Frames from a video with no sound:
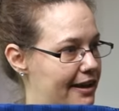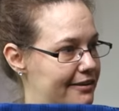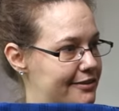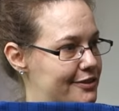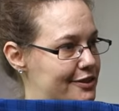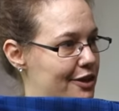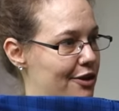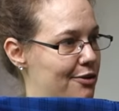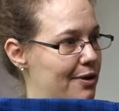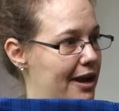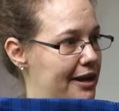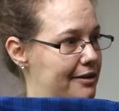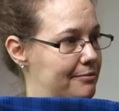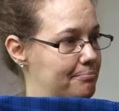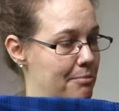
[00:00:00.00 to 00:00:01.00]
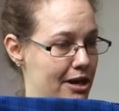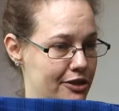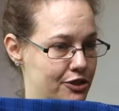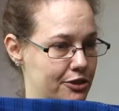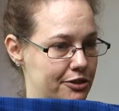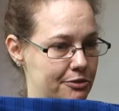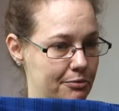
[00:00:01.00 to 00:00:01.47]
how to sew. I've
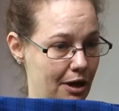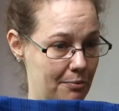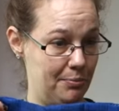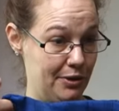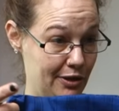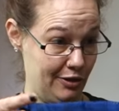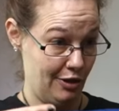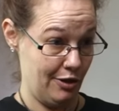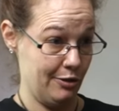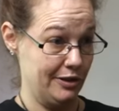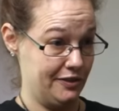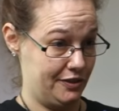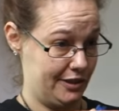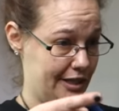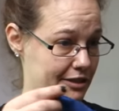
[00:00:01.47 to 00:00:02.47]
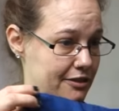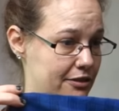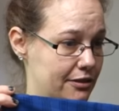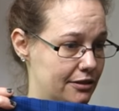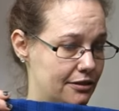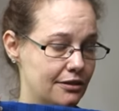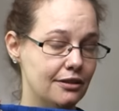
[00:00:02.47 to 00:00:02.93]
measured a pillow, a
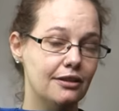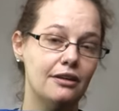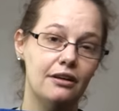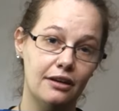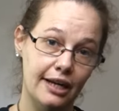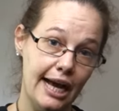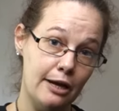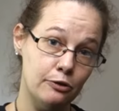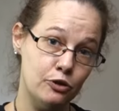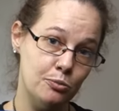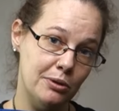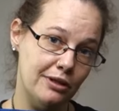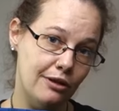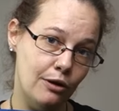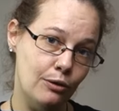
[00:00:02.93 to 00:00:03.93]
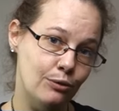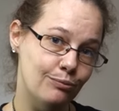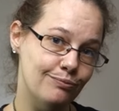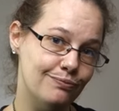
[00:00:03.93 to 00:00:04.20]
standard couch pillow,